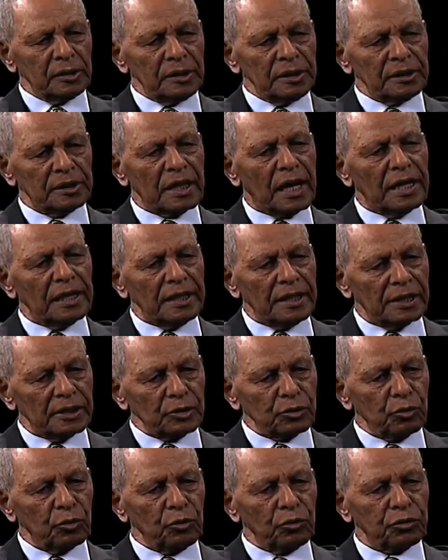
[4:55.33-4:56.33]

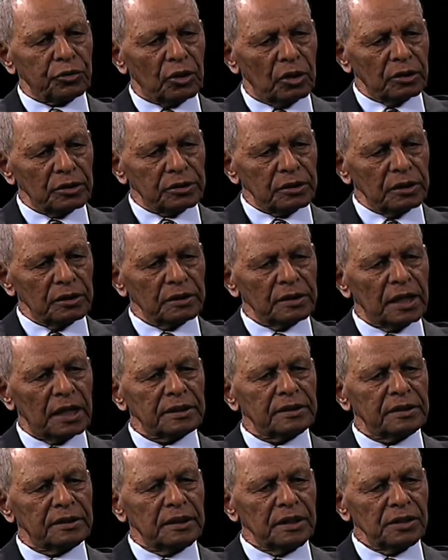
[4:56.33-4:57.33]
Italians who thought
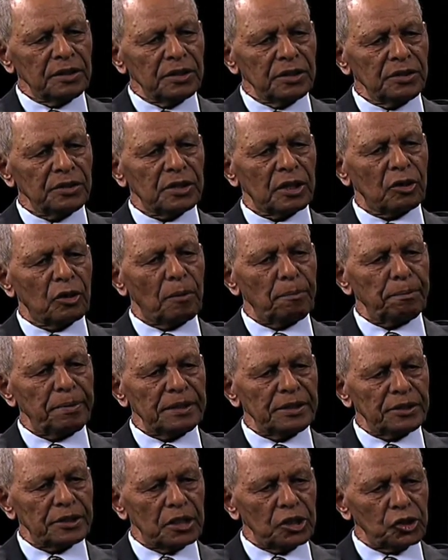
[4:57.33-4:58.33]
that this is a
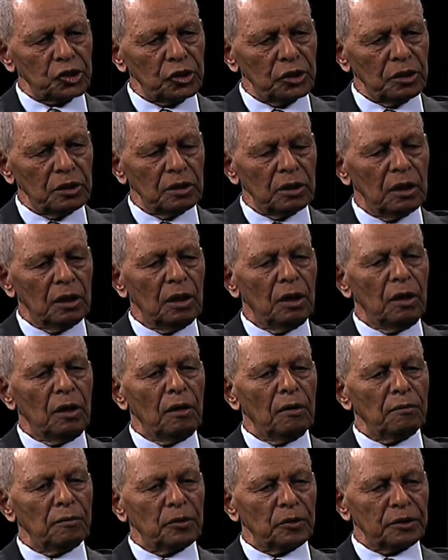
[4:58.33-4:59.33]
compensation
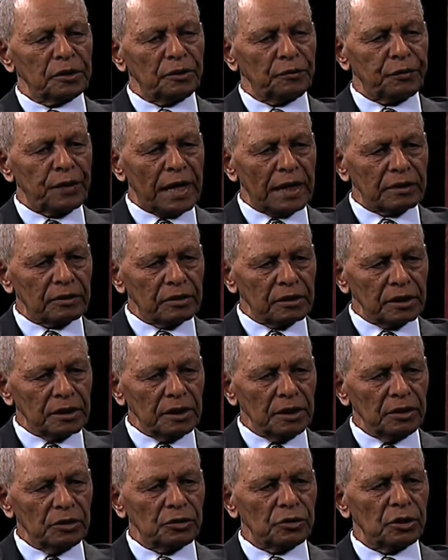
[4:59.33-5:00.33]
for the
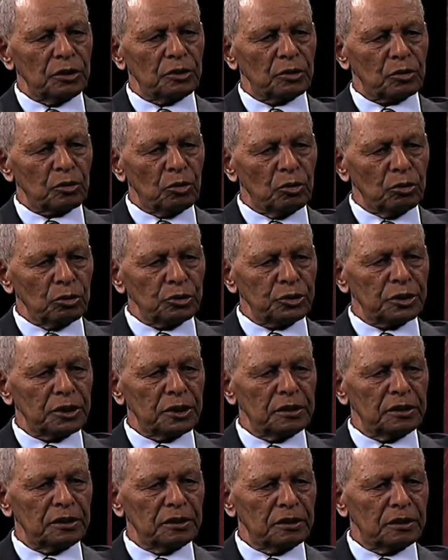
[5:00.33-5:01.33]
factories, roads,
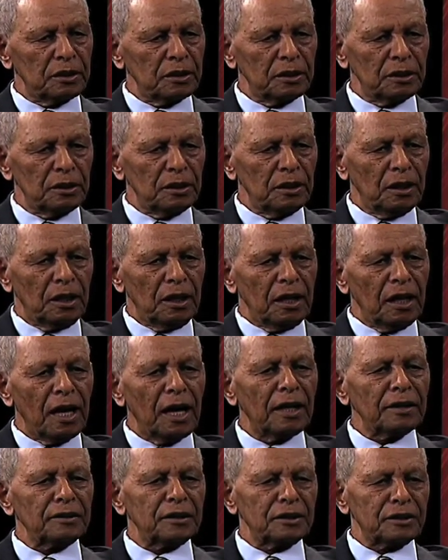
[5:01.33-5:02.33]
and
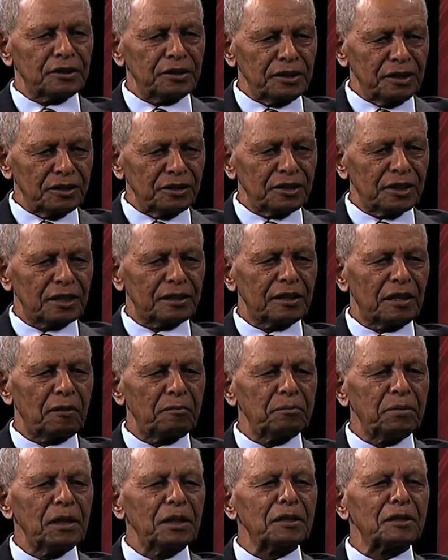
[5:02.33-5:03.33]
other things that are
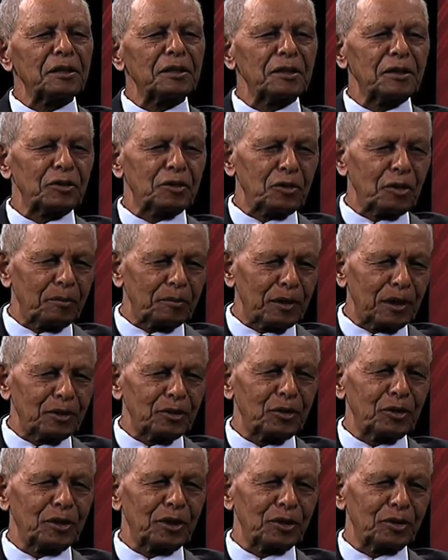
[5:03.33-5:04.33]
built in Ethiopia
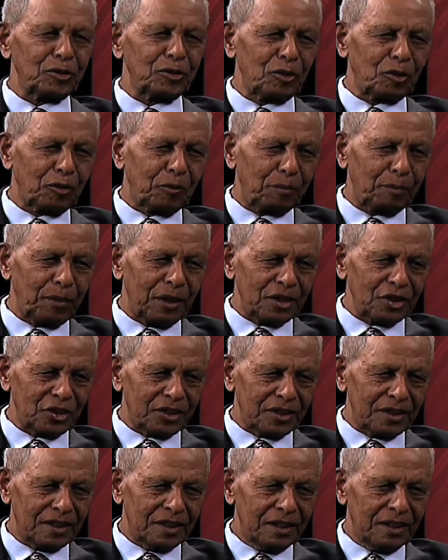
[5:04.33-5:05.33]
during
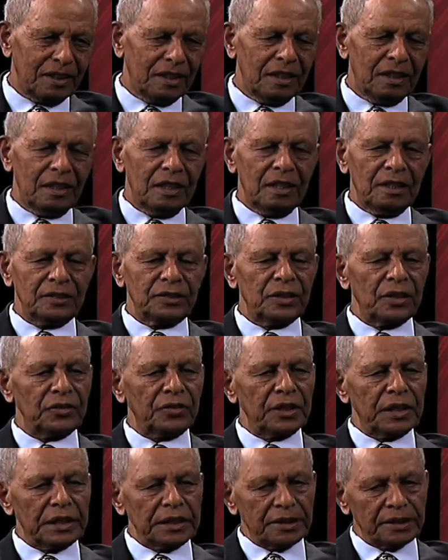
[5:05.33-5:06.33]
occupation. The
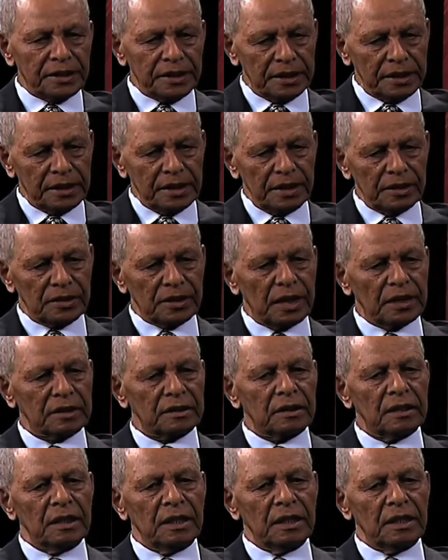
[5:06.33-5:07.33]
third thing is
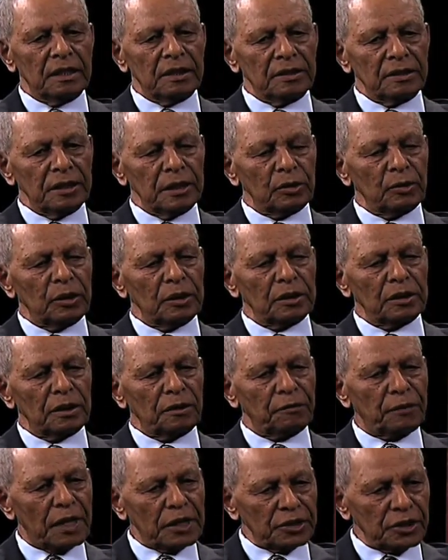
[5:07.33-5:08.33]
that the
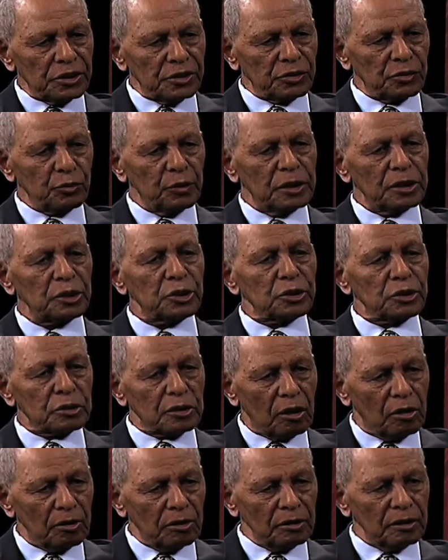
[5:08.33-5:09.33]
fascists were
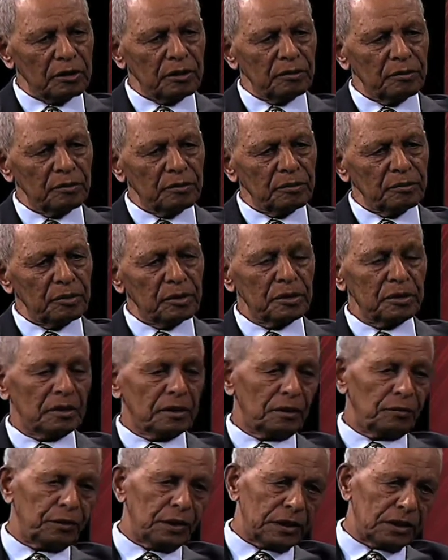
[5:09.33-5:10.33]
strong for
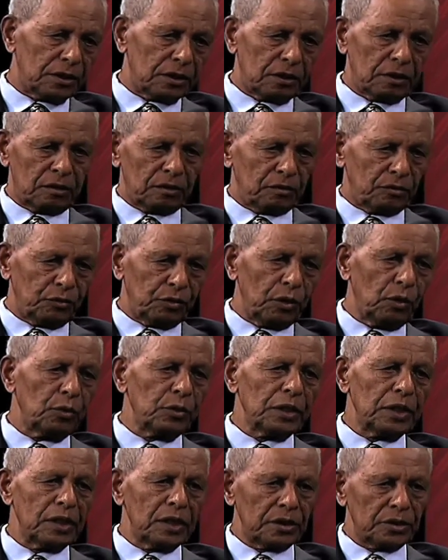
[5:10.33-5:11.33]
the first few
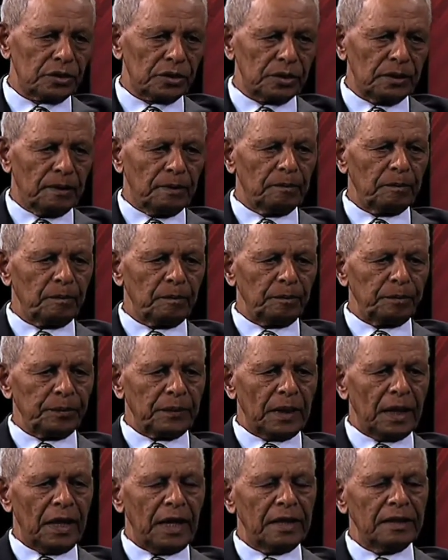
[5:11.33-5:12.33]
years,
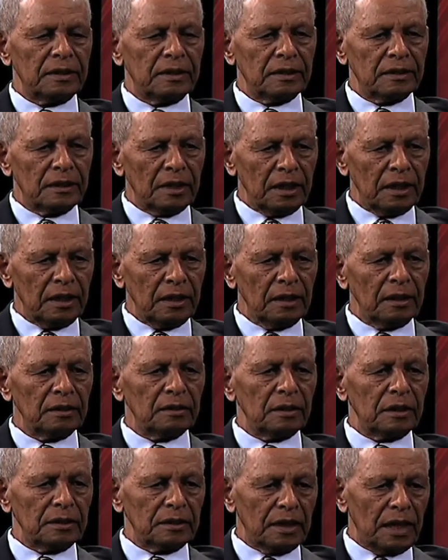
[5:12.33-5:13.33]
and they
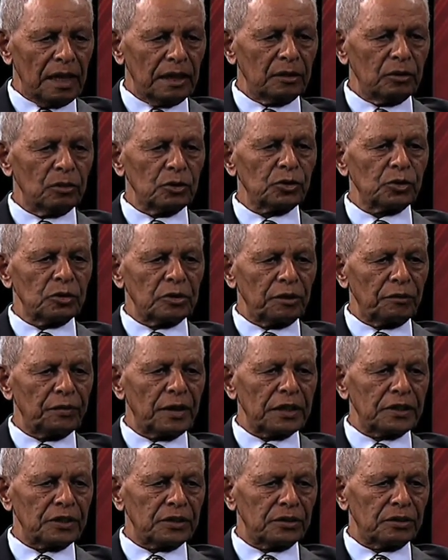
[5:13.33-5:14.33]
had also the
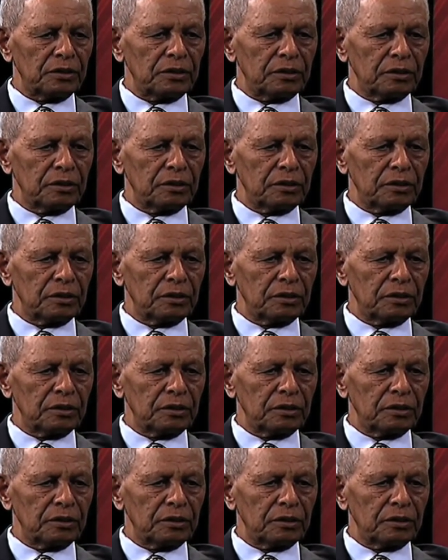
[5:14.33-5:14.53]
fascist